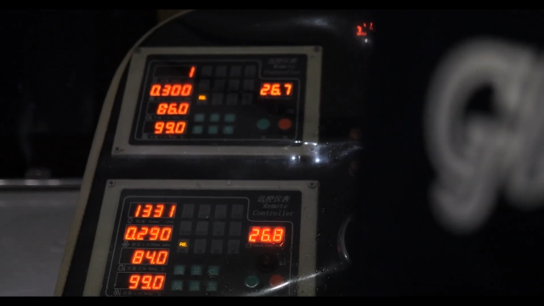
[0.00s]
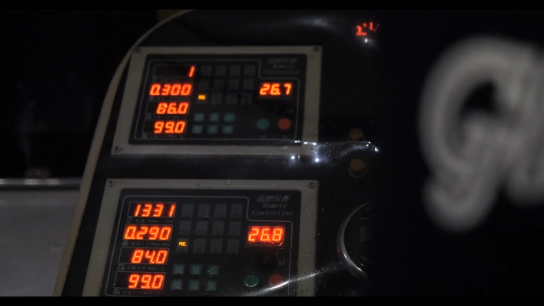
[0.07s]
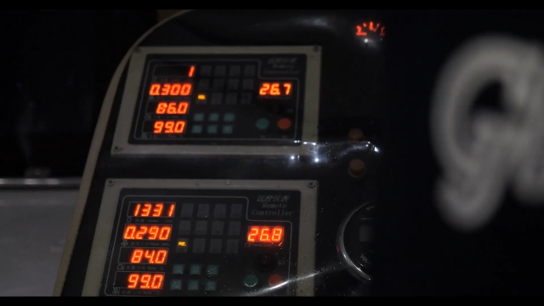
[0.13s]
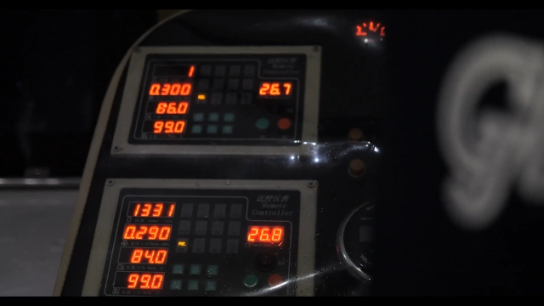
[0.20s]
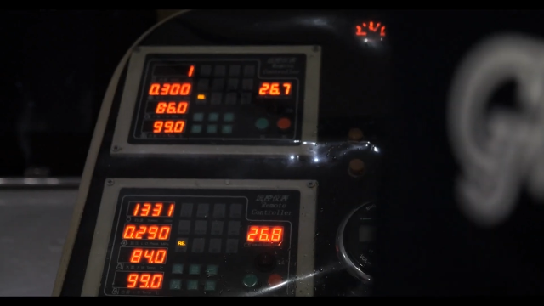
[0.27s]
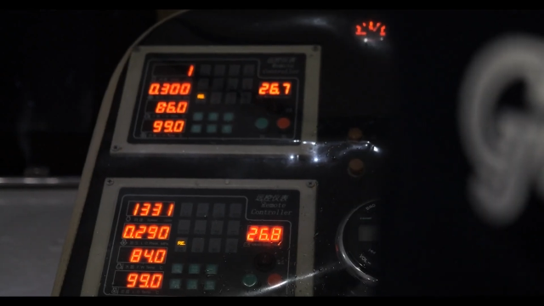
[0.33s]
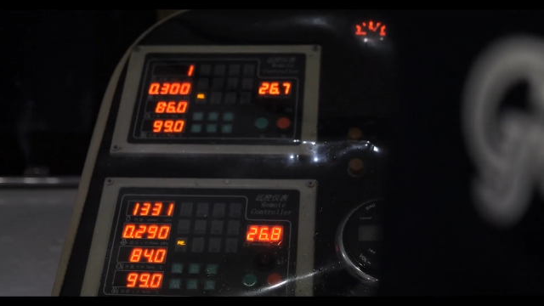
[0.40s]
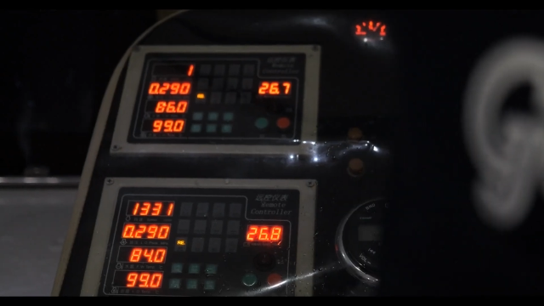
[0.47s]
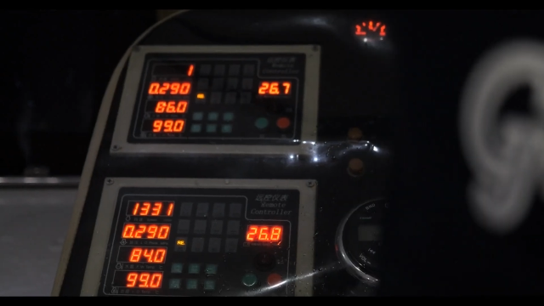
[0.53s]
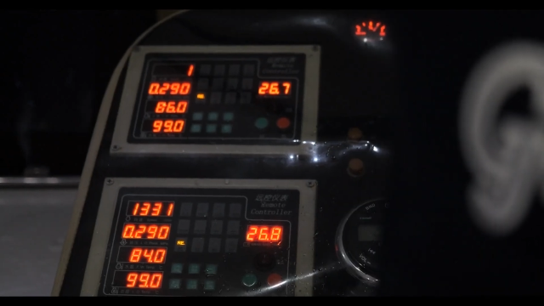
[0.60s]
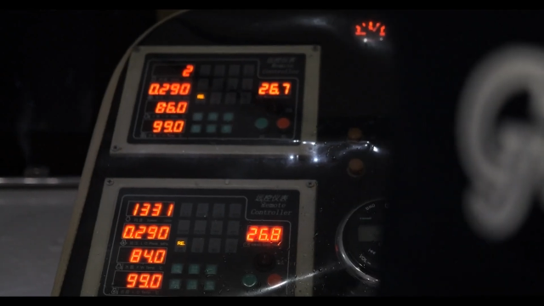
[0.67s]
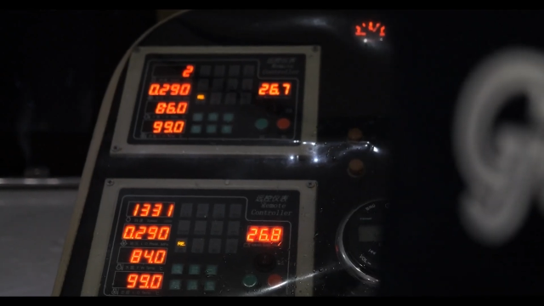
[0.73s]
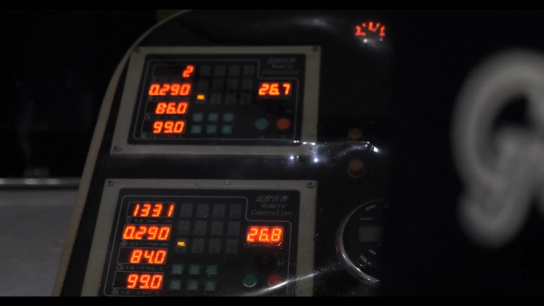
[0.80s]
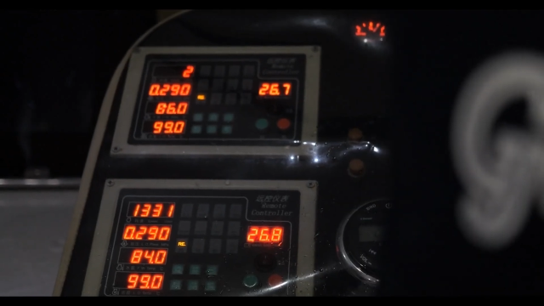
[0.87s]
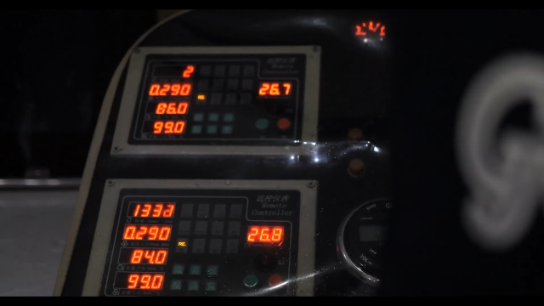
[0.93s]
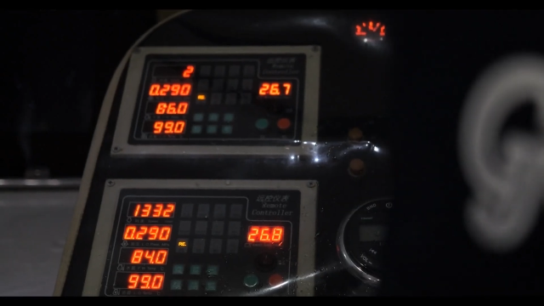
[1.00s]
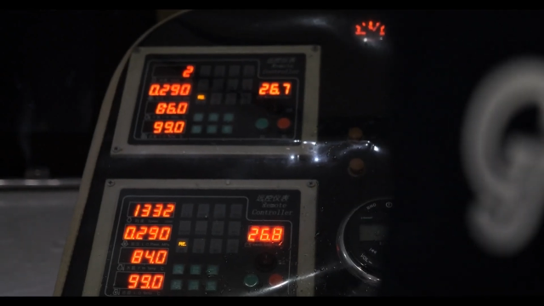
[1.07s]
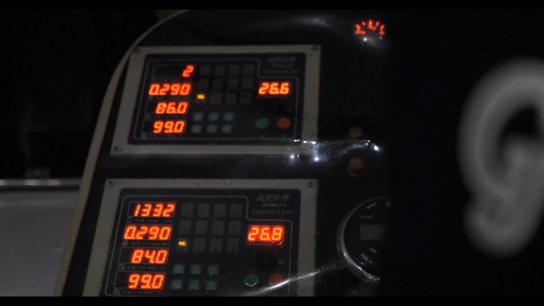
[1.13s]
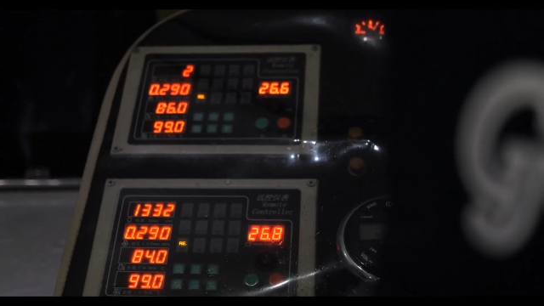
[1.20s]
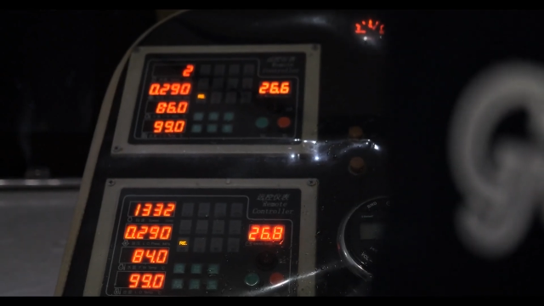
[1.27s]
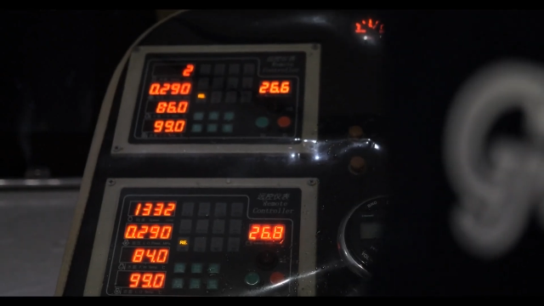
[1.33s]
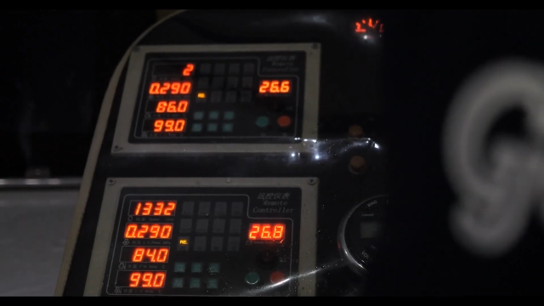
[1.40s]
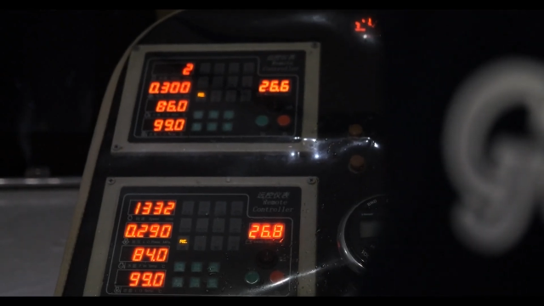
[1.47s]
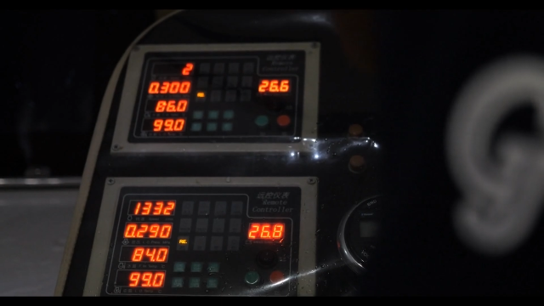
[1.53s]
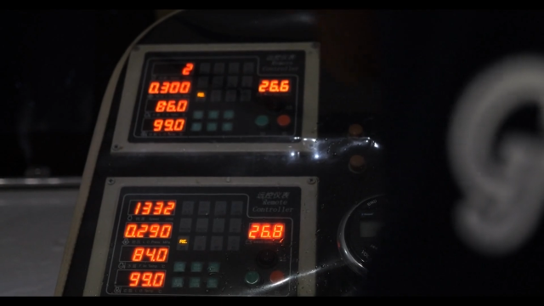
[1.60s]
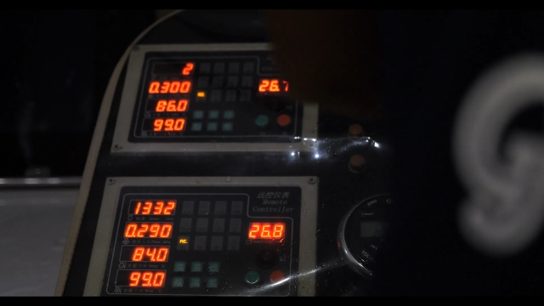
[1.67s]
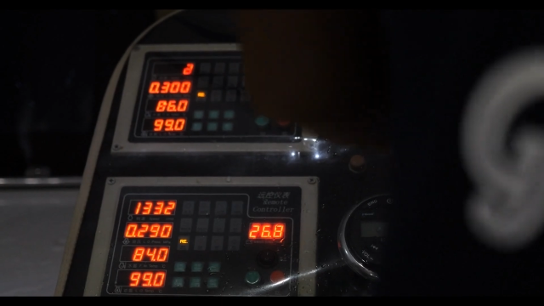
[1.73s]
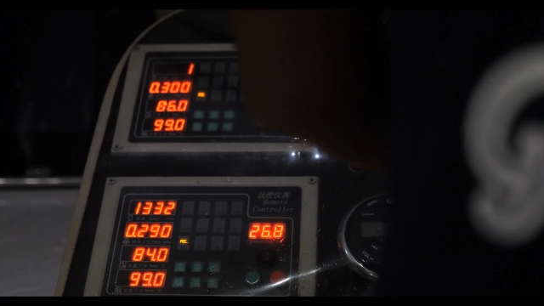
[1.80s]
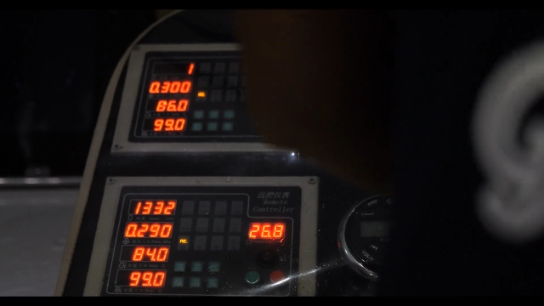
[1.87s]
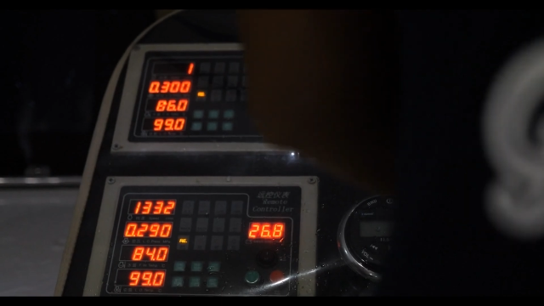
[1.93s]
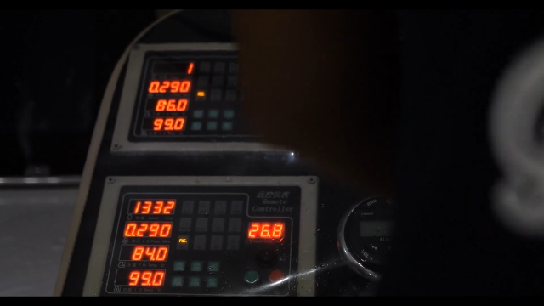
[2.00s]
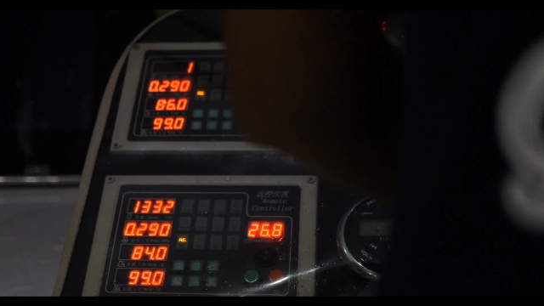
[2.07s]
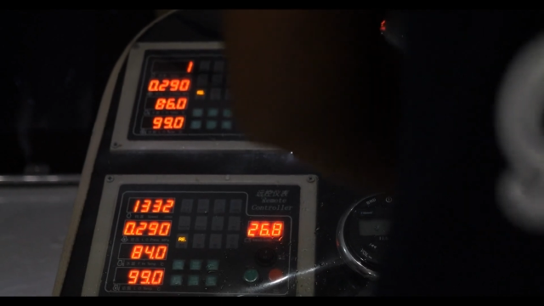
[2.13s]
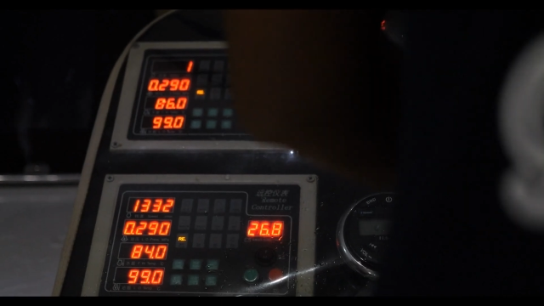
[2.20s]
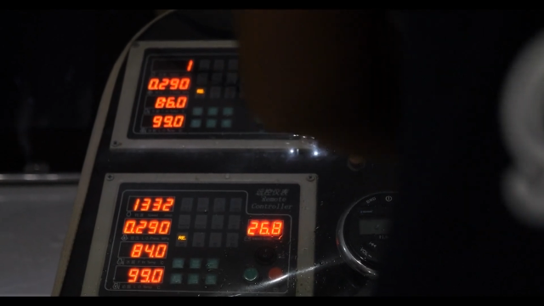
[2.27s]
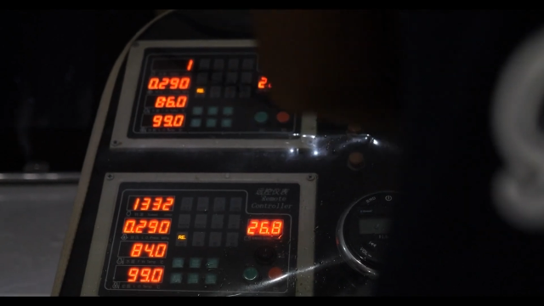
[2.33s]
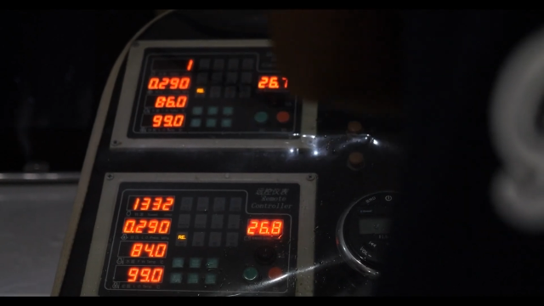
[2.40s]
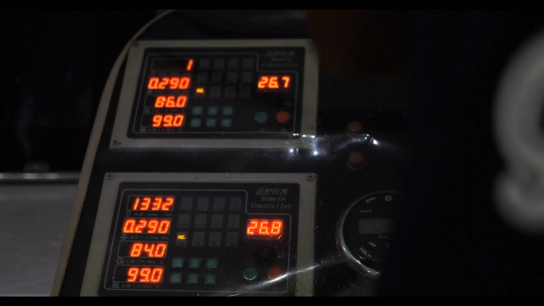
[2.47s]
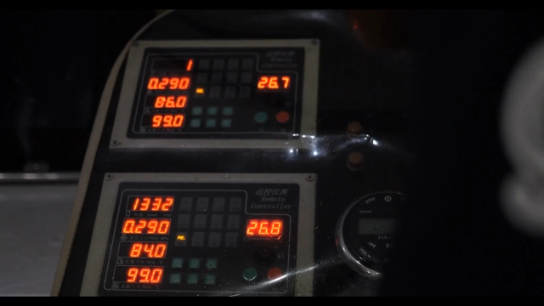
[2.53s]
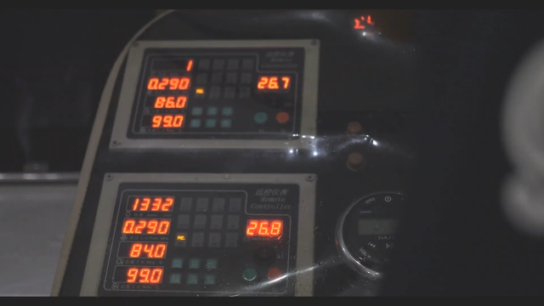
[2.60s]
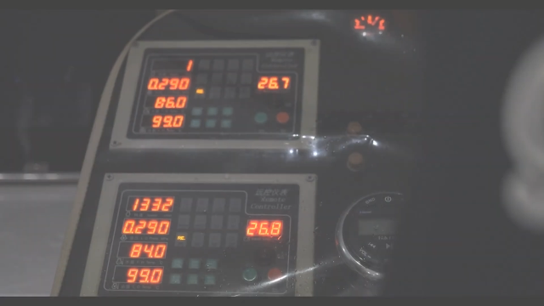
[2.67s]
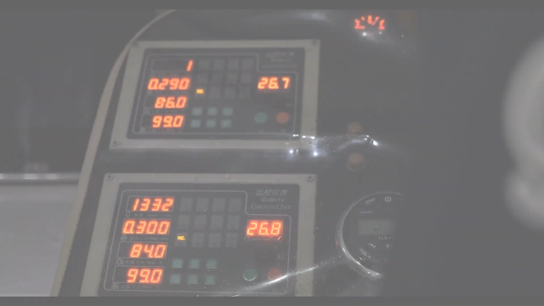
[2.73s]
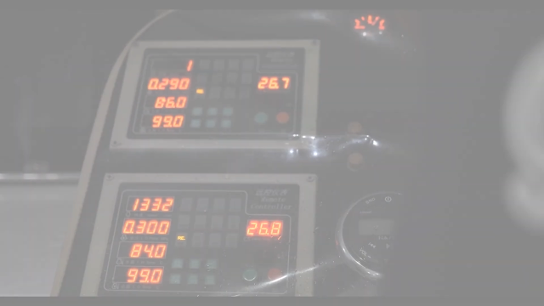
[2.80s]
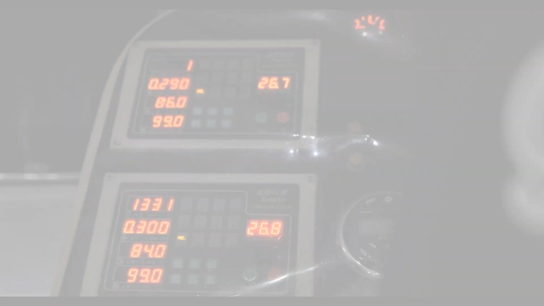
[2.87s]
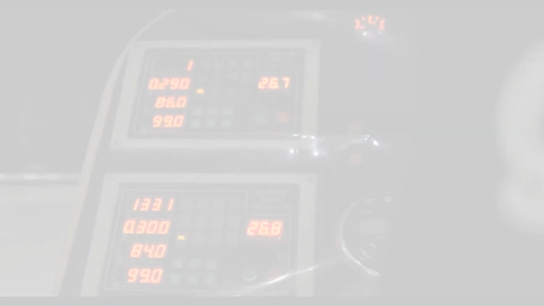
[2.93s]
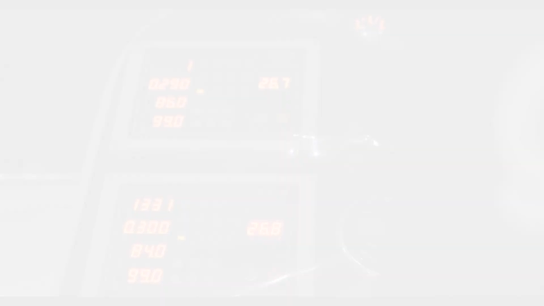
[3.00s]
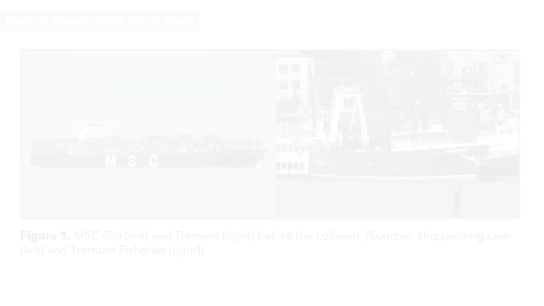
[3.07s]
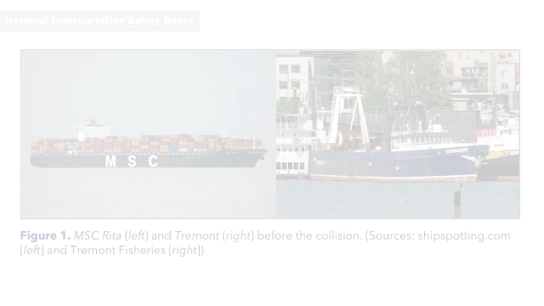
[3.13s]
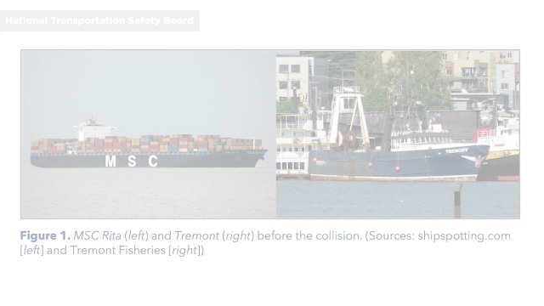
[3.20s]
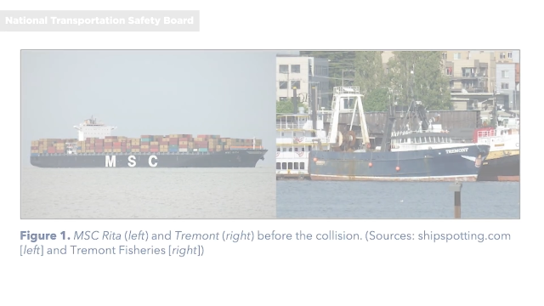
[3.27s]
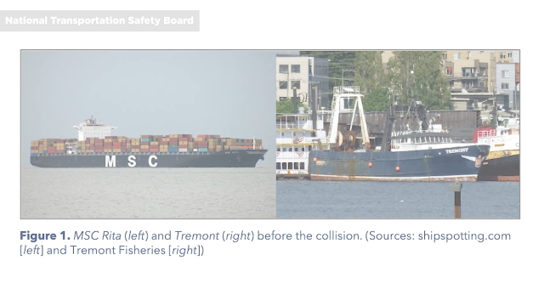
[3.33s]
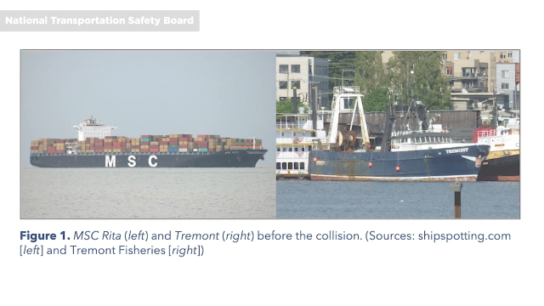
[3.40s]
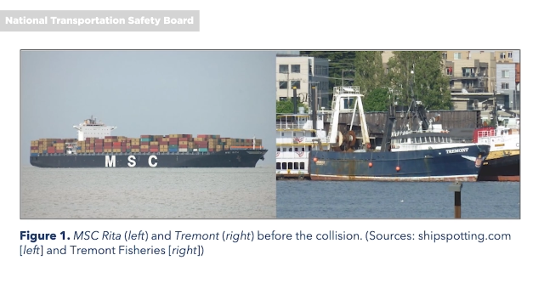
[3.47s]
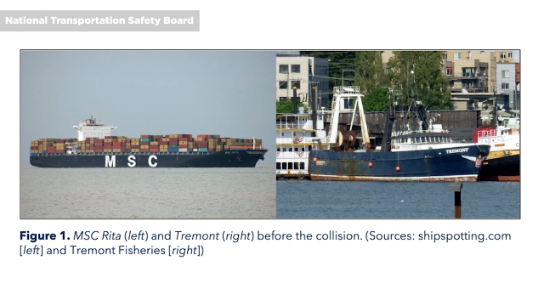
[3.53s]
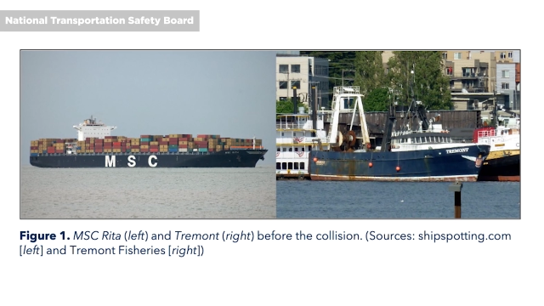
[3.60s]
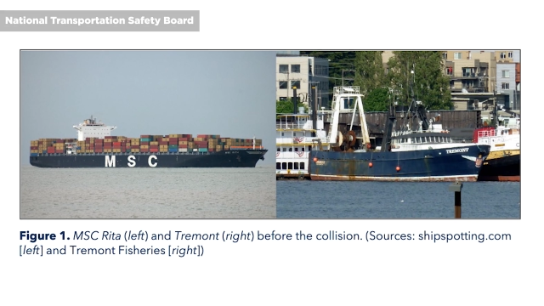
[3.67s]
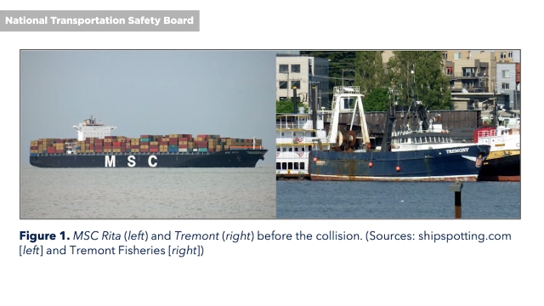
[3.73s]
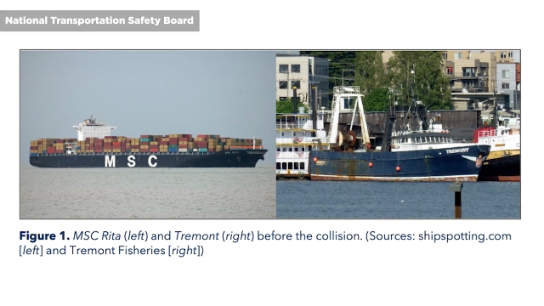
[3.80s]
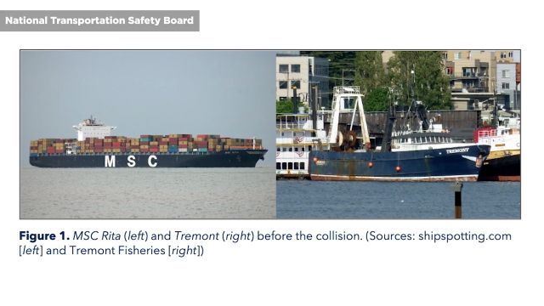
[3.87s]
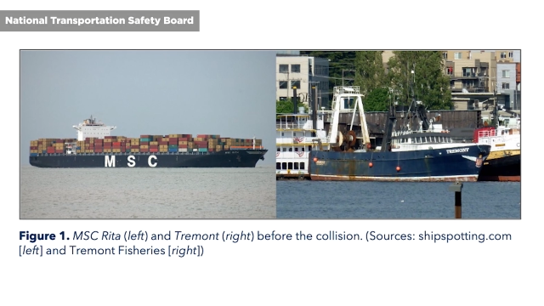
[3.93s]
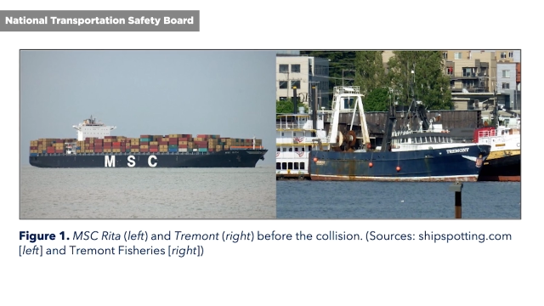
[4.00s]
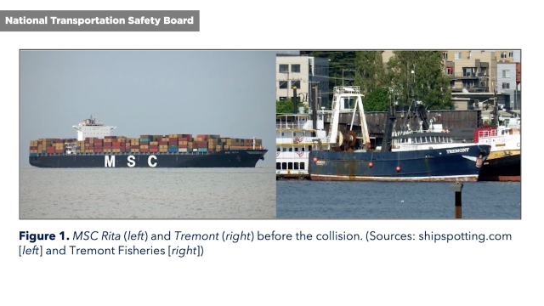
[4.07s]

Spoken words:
(no speaker visible)